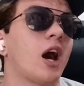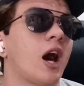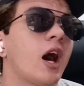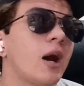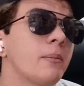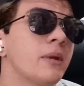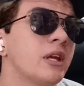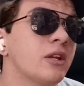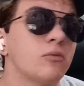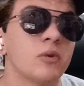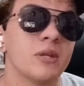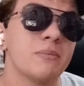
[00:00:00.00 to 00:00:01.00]

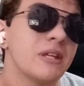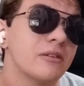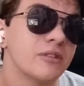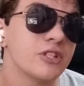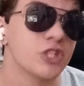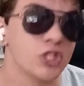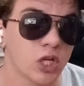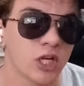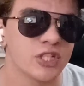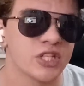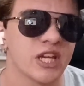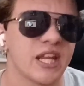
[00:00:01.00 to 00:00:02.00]
Ahmed would immediately
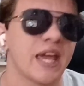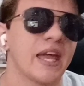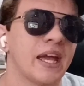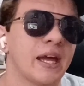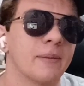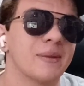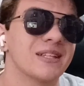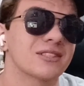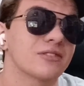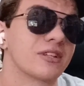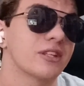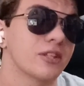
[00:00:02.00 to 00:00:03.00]
judge it and
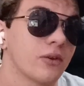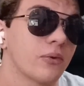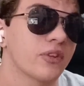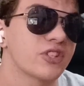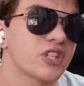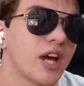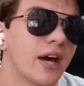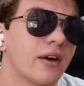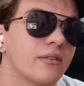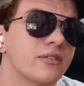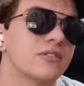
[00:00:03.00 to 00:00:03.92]
basically kill the child.